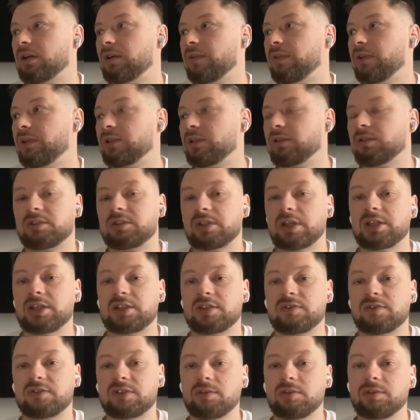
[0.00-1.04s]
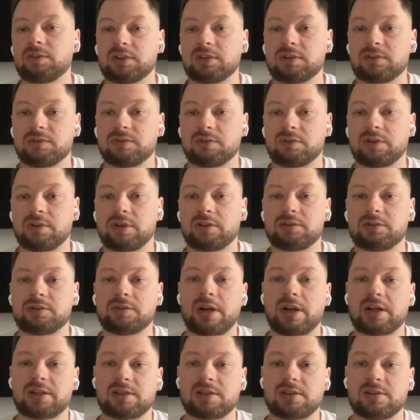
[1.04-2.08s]
in your native token for to
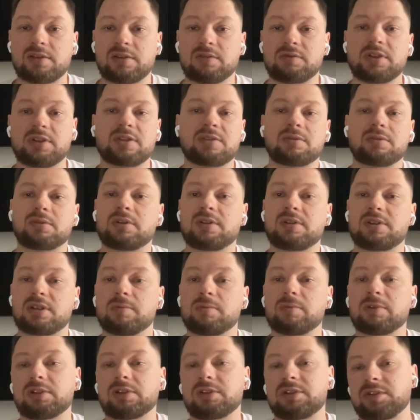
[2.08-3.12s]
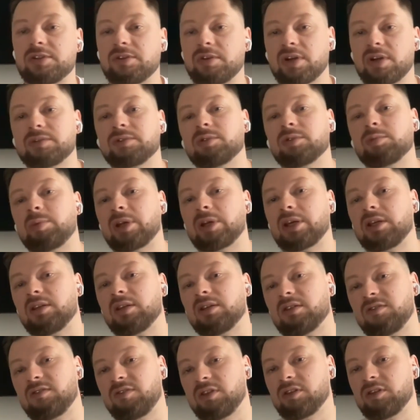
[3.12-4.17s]
access the resource, similar to how you pay in
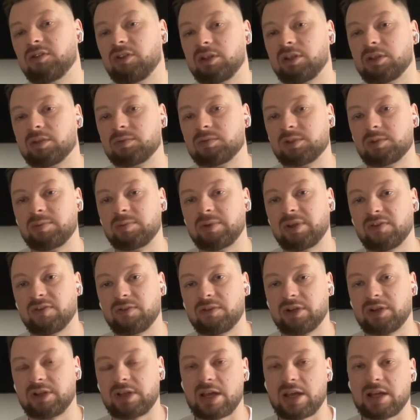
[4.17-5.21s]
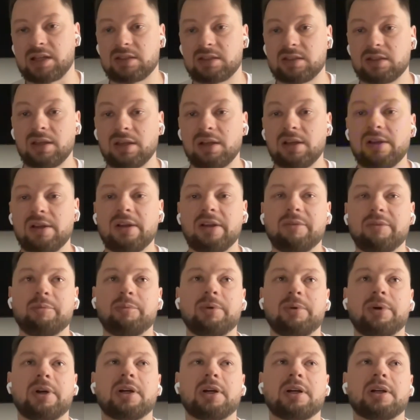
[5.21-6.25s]
Ethereum to pay for gas.
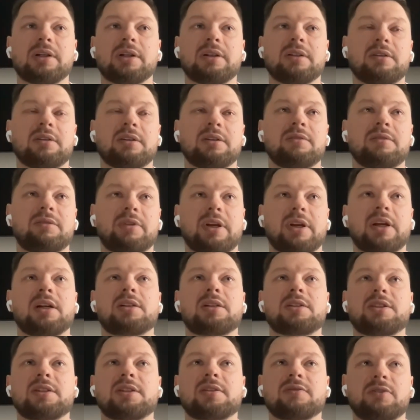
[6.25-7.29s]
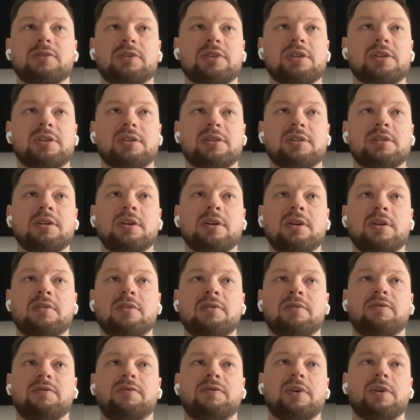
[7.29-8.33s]
But in reality, this is
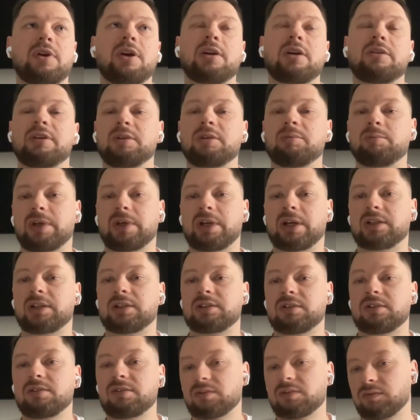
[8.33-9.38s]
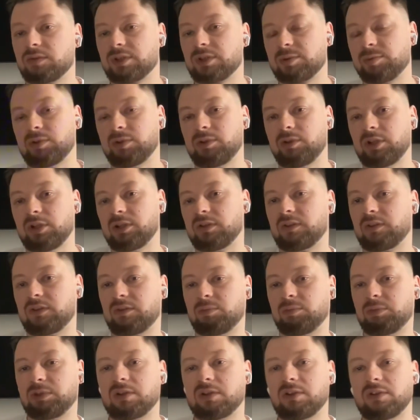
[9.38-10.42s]
very bad user experience,
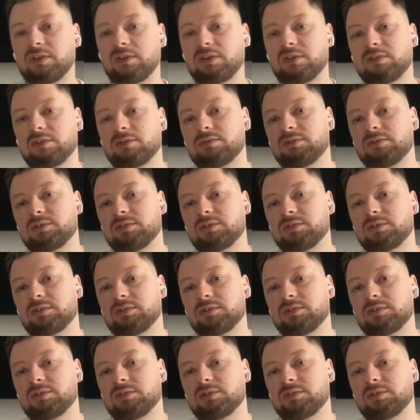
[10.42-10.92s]
because